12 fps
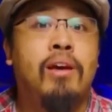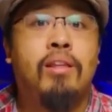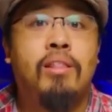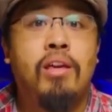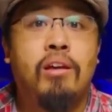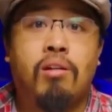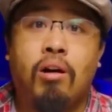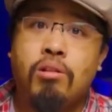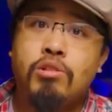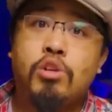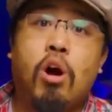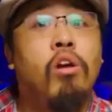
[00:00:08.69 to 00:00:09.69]
The
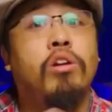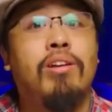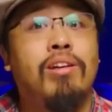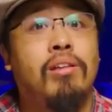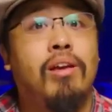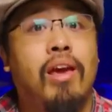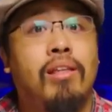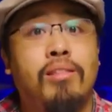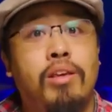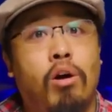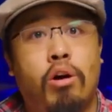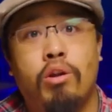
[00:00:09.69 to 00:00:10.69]
colors are to indicate
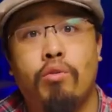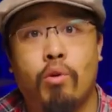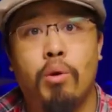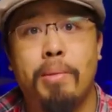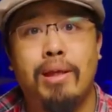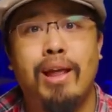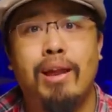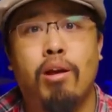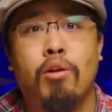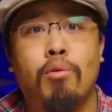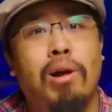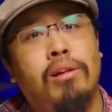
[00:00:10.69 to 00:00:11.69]
the audio format and
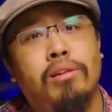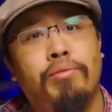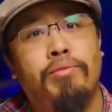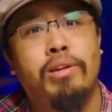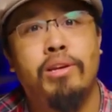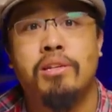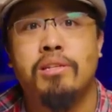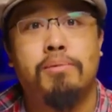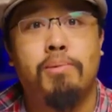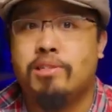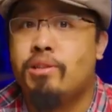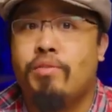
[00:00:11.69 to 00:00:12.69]
are relatively
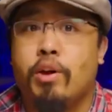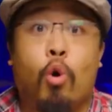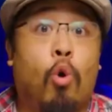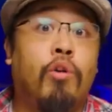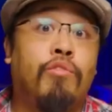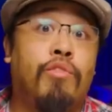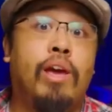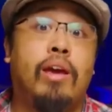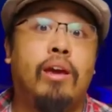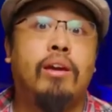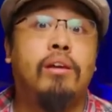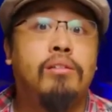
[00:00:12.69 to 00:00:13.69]
specific or
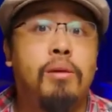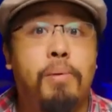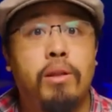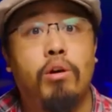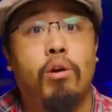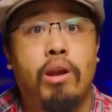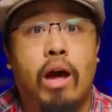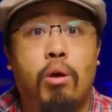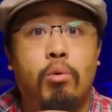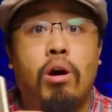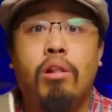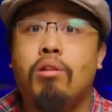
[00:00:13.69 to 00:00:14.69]
vague depending on
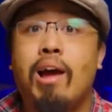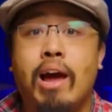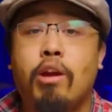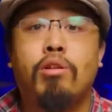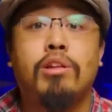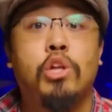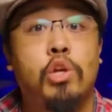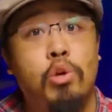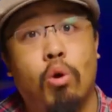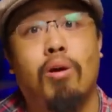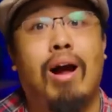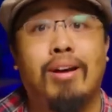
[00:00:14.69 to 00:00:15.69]
how color accurate
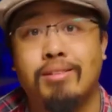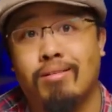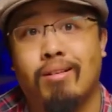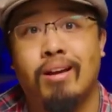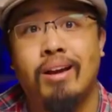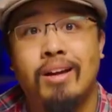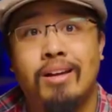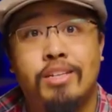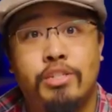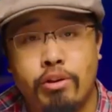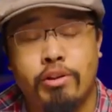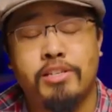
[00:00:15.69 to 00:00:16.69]
your eyes are.
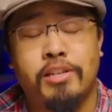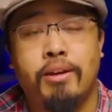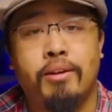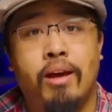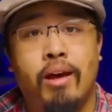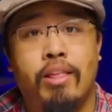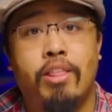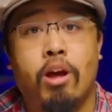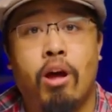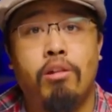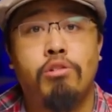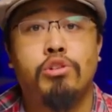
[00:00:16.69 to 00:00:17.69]
Seriously, the
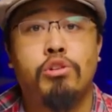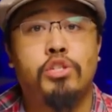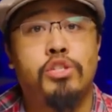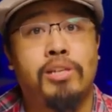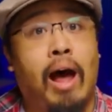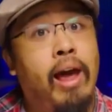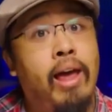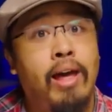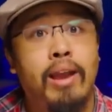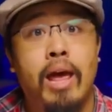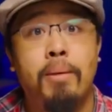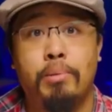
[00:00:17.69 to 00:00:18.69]
colors are
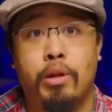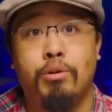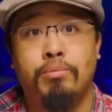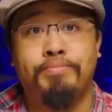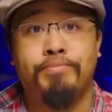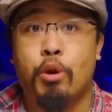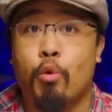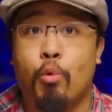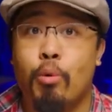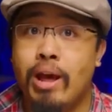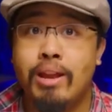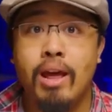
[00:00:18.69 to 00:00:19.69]
cyan and blue,
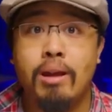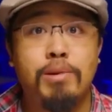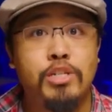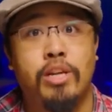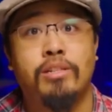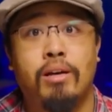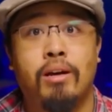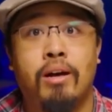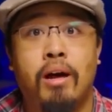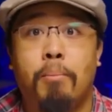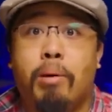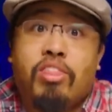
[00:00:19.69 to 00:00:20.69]
red and magenta,
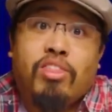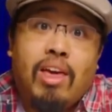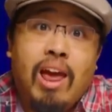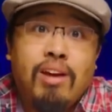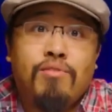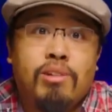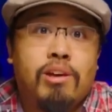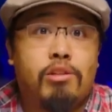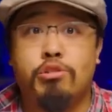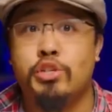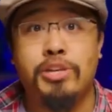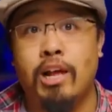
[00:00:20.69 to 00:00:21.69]
but thankfully
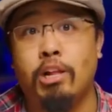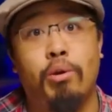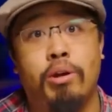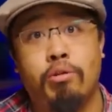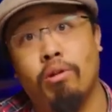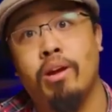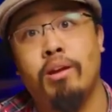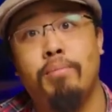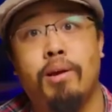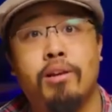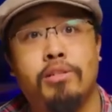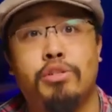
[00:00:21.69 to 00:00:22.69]
there's yellow and green
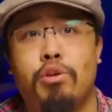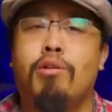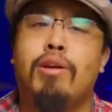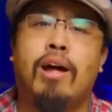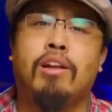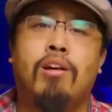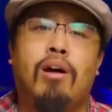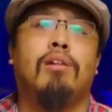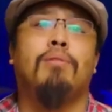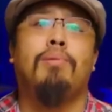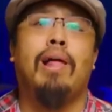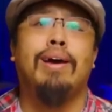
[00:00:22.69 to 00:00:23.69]
because you're not
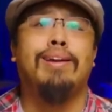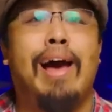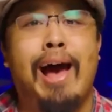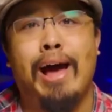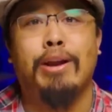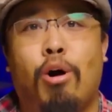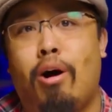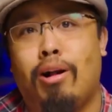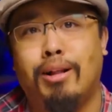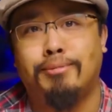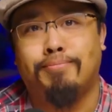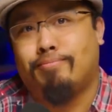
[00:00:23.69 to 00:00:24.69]
colorblind at
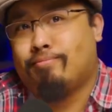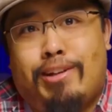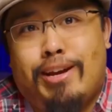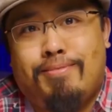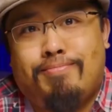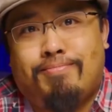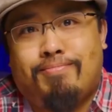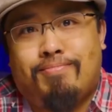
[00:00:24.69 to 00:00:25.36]
all, right?